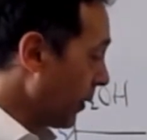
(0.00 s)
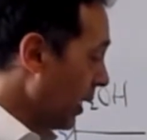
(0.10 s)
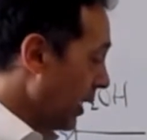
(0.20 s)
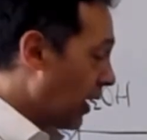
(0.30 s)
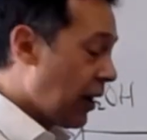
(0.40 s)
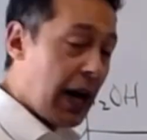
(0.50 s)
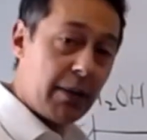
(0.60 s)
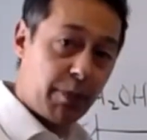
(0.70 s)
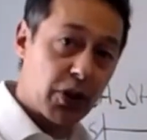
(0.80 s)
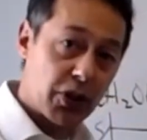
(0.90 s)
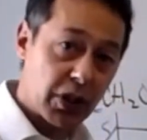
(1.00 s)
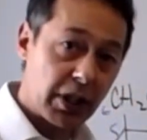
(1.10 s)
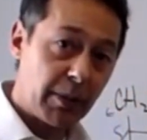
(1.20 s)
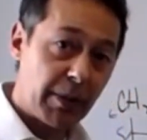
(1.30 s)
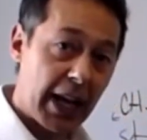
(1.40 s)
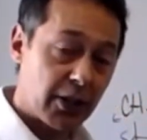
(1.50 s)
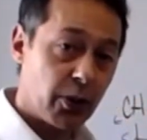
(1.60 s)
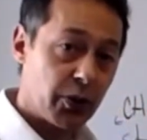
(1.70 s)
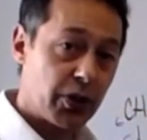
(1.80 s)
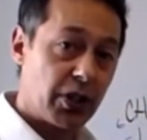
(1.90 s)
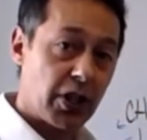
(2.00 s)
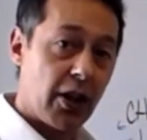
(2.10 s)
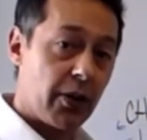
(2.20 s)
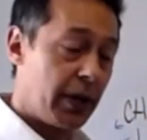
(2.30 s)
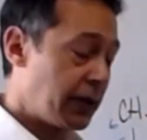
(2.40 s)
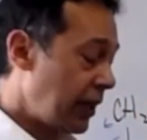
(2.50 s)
Now, I personally am lactose intolerant,